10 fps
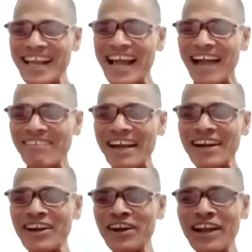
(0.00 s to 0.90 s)
Am I
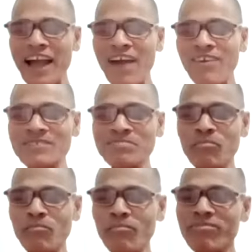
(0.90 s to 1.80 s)
clear now?
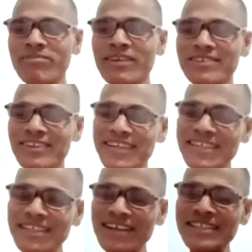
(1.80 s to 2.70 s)
So this
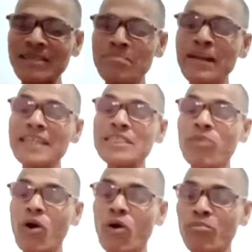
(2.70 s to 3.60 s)
is the simplest
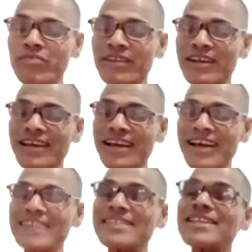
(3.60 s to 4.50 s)
form.
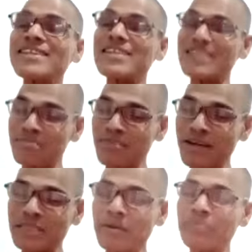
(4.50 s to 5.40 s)
This is the
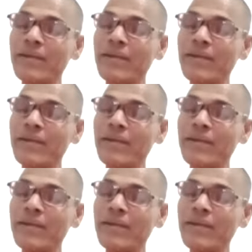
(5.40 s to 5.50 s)
simplest form.